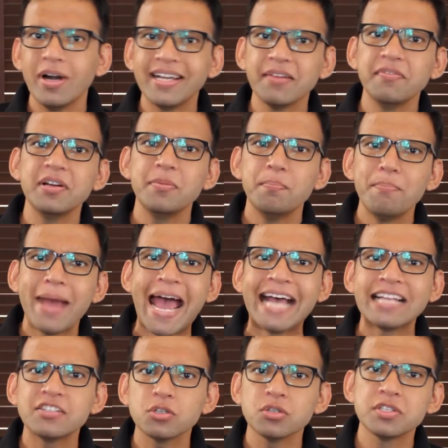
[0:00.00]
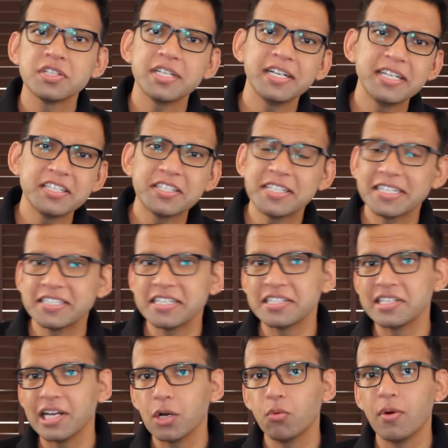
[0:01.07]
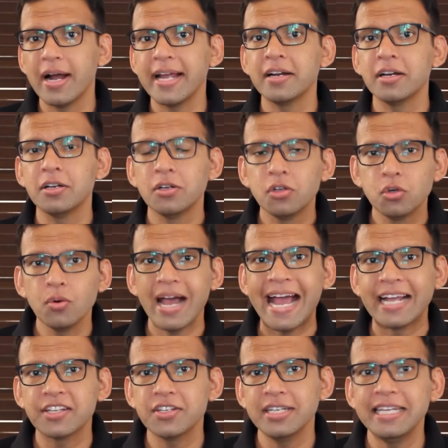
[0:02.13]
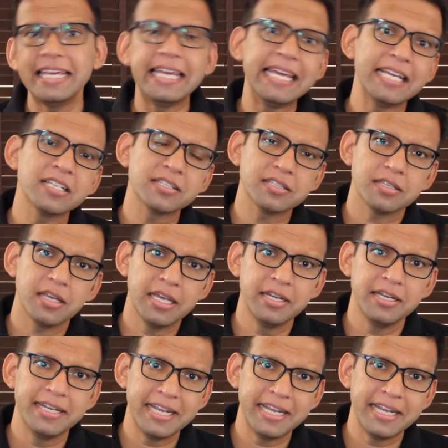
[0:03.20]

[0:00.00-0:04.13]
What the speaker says: Whatever maths or statistics is required to actually ace